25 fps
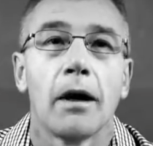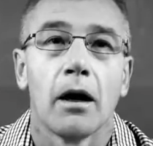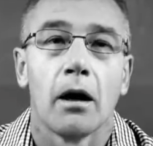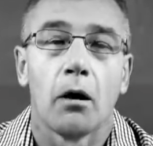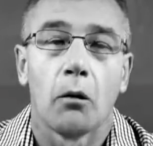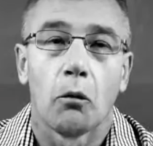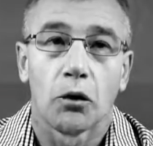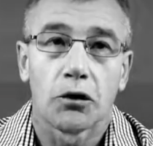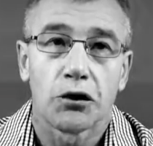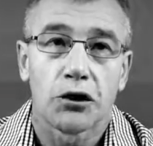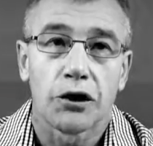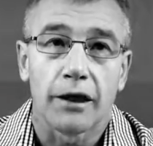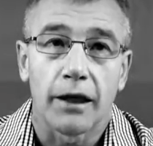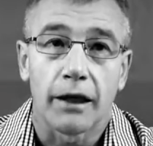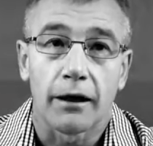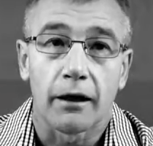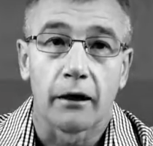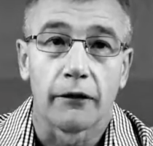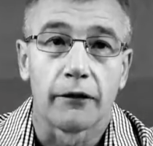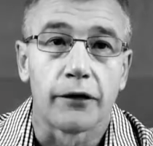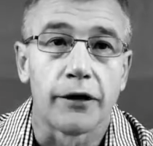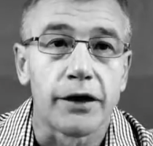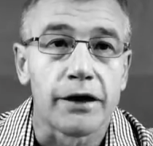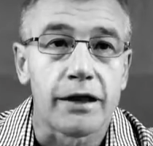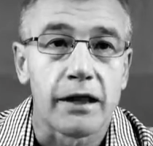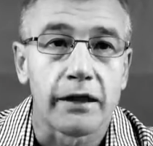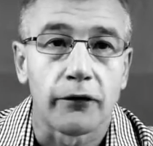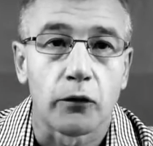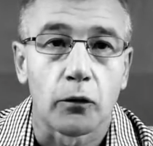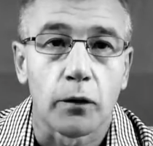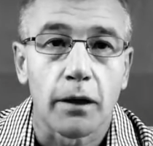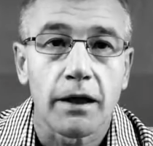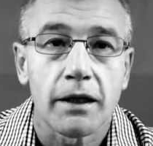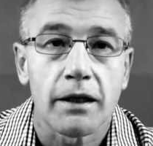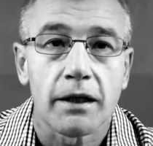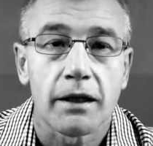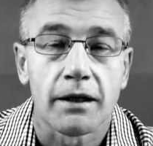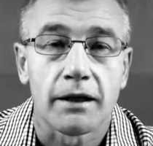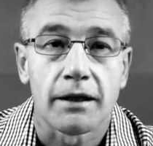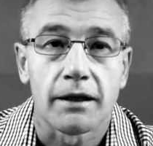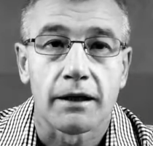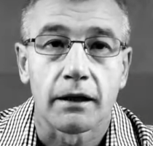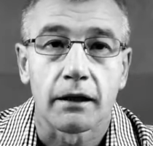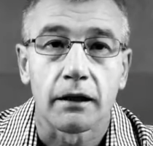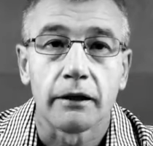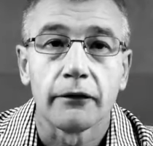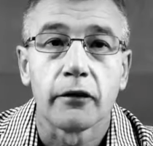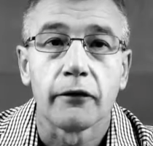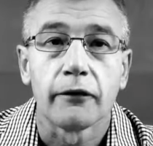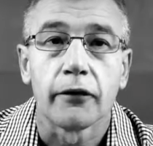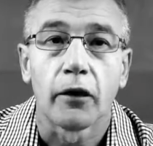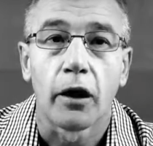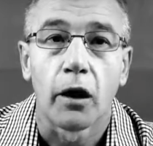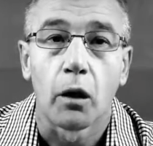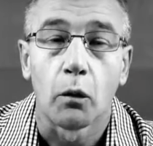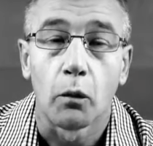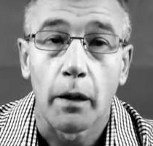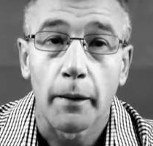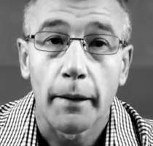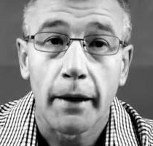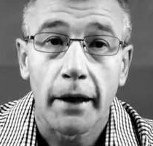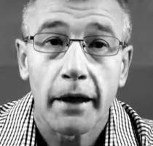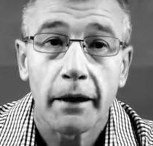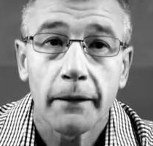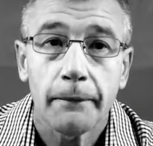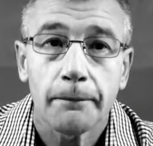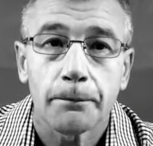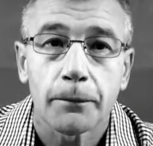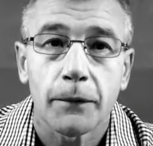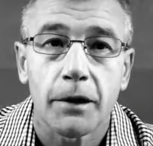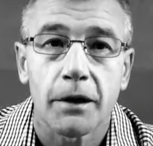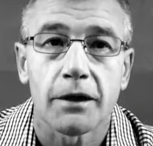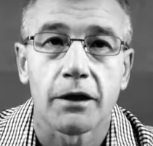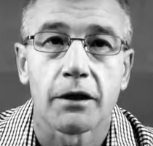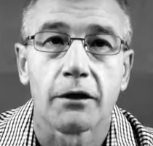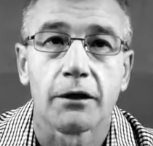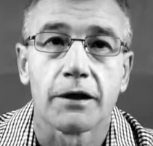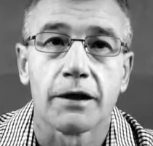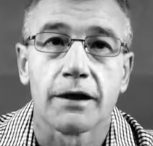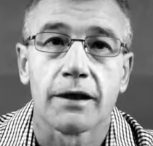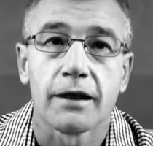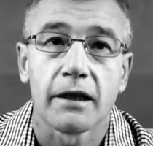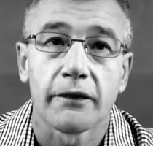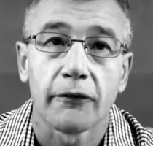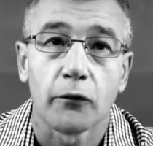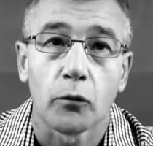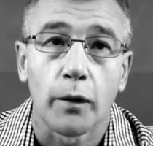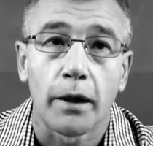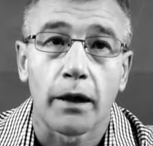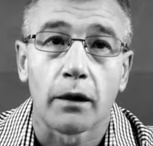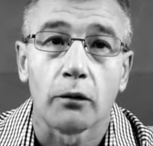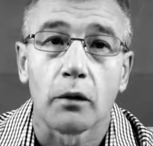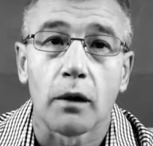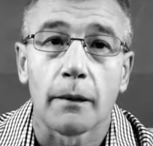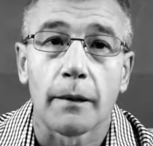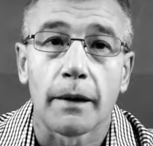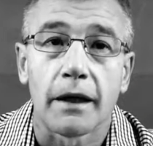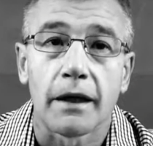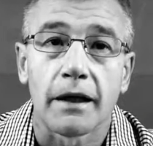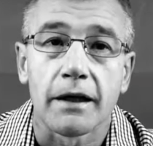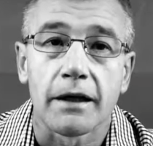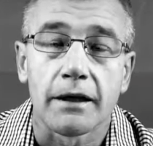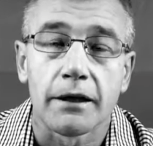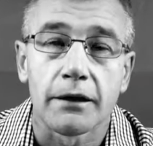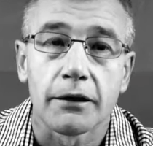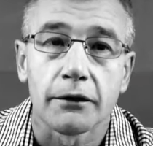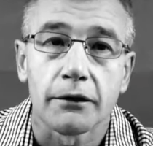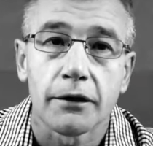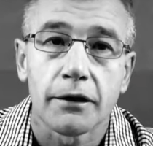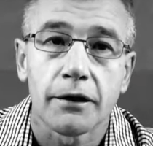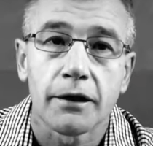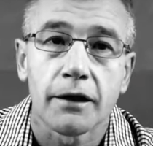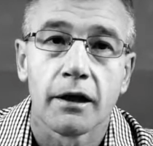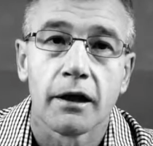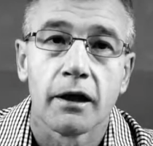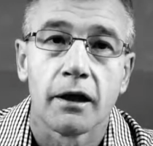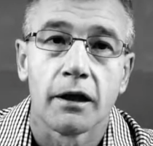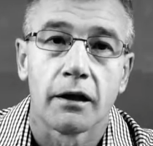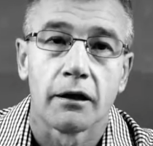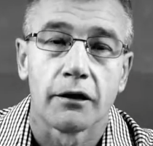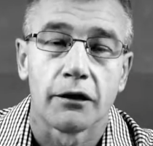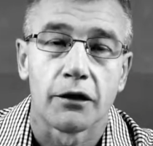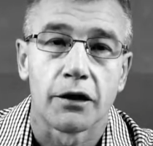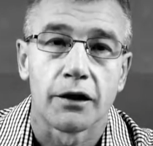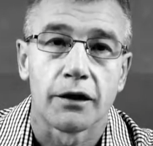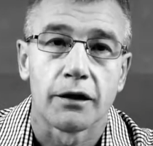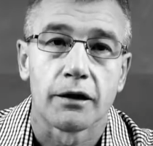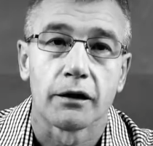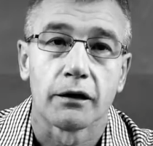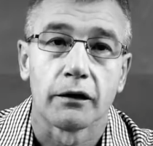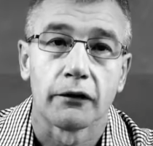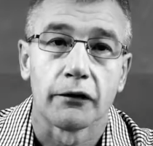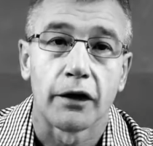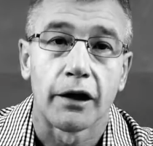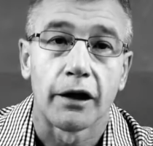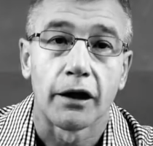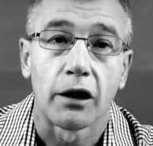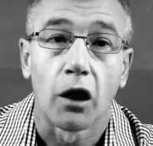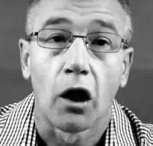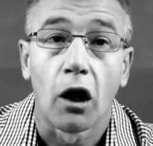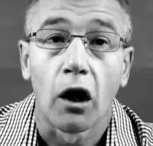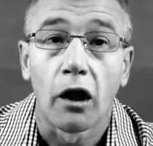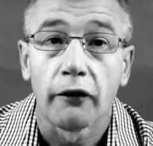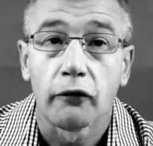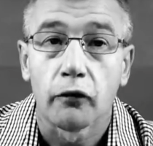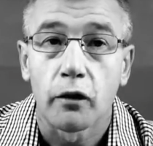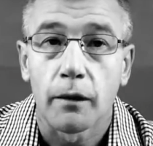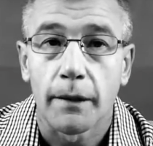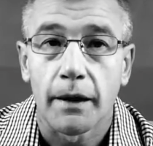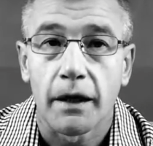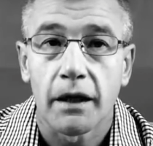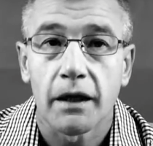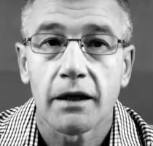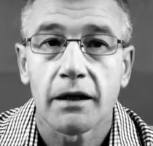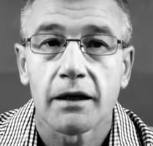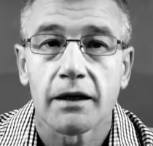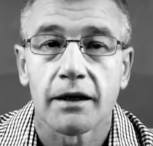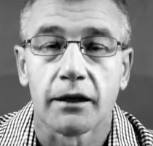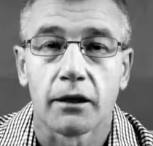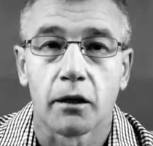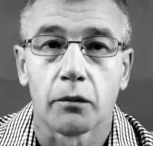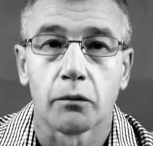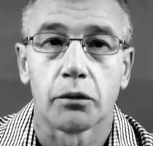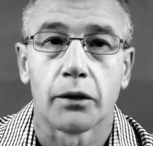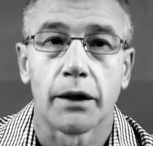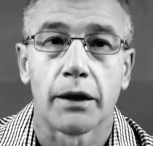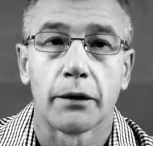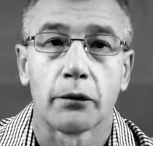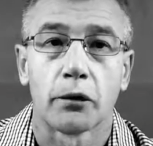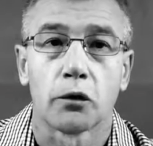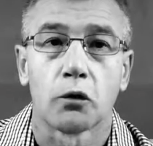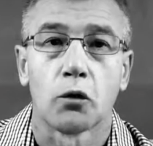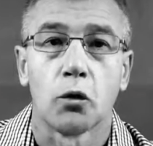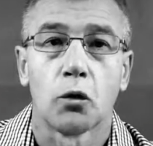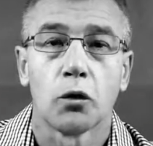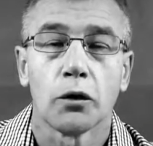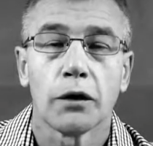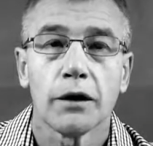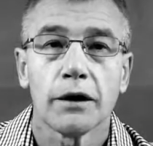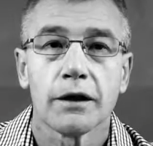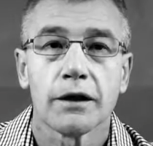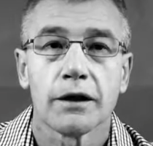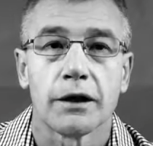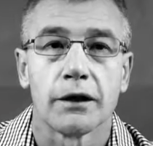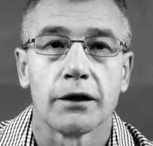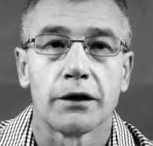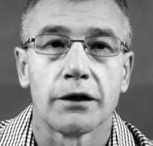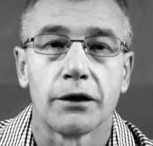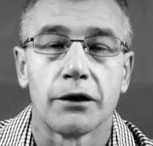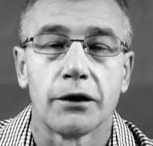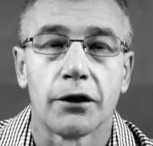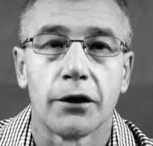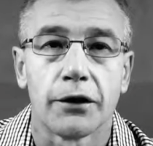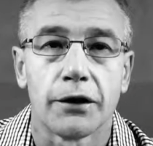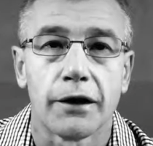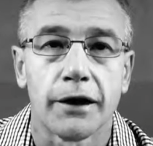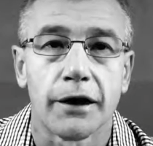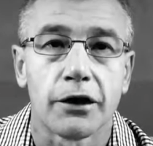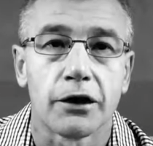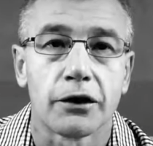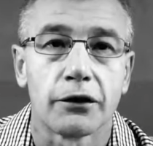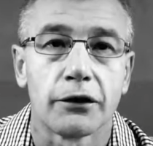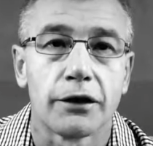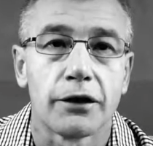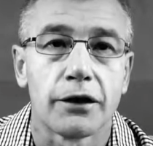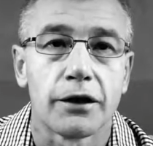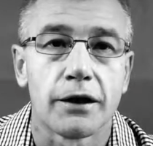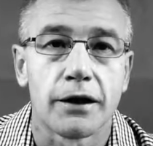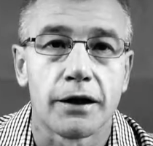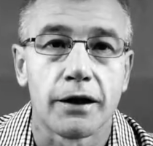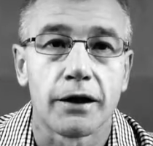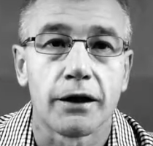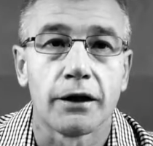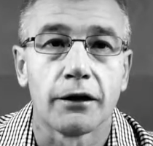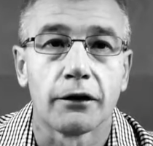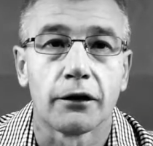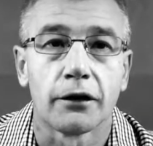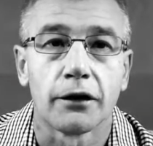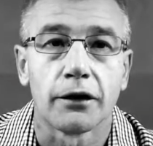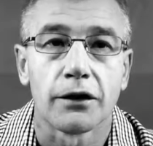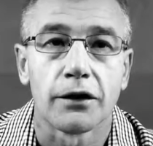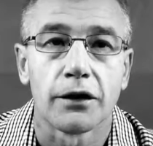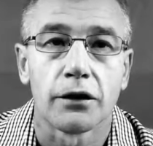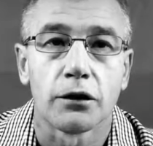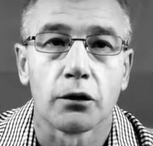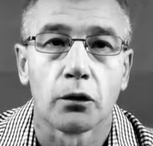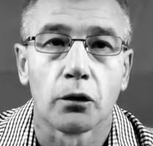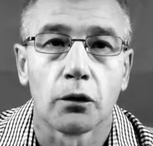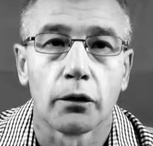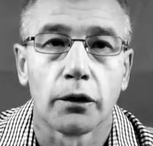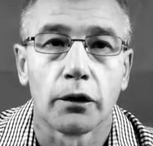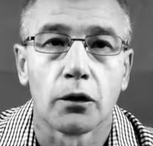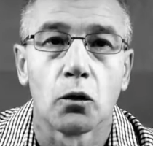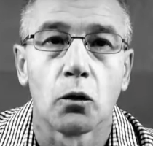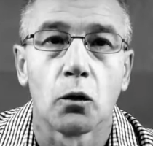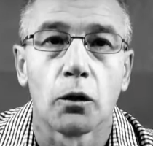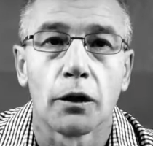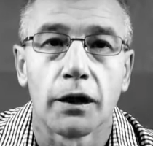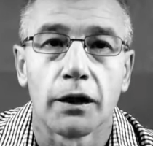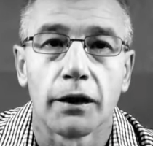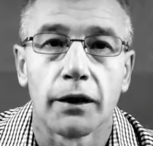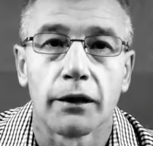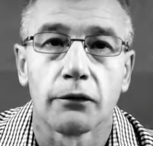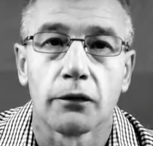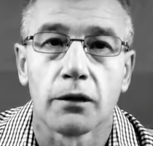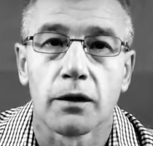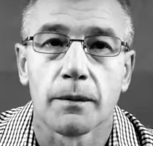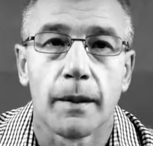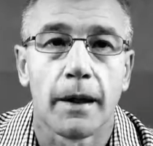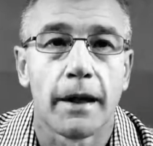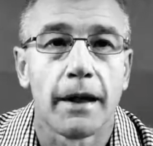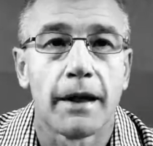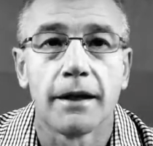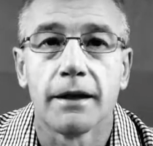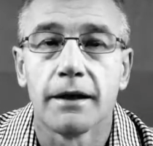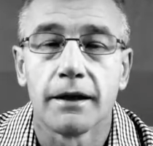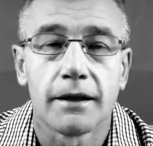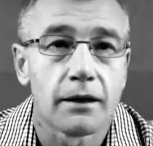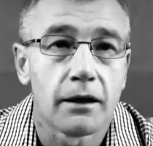What you get over the 7 weeks is delivered by a webinar, so it's a 7-week webinar series, which is delivered in live webinars. They're not pre-recorded, so you don't actually just sit there and listen to a recording that was made